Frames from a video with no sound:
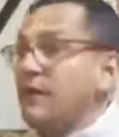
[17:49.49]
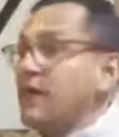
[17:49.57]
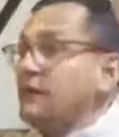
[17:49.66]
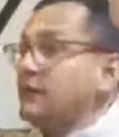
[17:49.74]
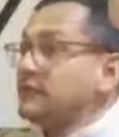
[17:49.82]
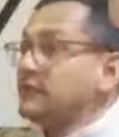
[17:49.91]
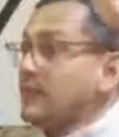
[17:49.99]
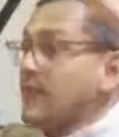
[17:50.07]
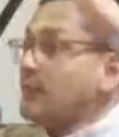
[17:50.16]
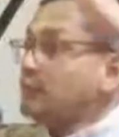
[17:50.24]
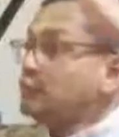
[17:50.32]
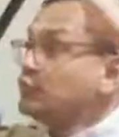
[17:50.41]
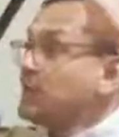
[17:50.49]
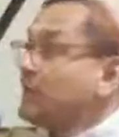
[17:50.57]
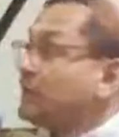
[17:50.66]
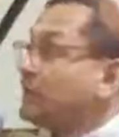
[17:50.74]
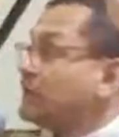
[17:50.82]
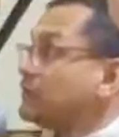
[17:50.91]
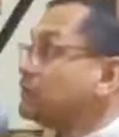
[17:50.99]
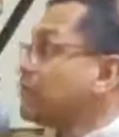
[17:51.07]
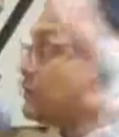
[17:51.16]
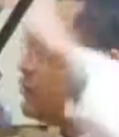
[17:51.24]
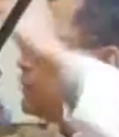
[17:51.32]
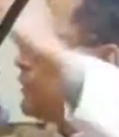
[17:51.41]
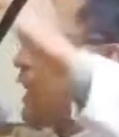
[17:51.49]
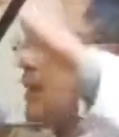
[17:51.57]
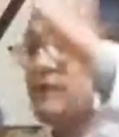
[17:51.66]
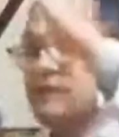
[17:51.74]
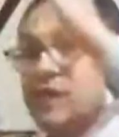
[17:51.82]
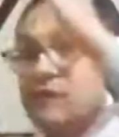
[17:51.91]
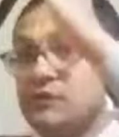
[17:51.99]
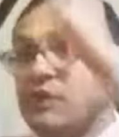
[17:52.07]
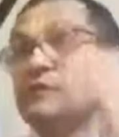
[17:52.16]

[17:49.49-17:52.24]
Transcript: and you've got the Yamadutas having a spiritual conversation.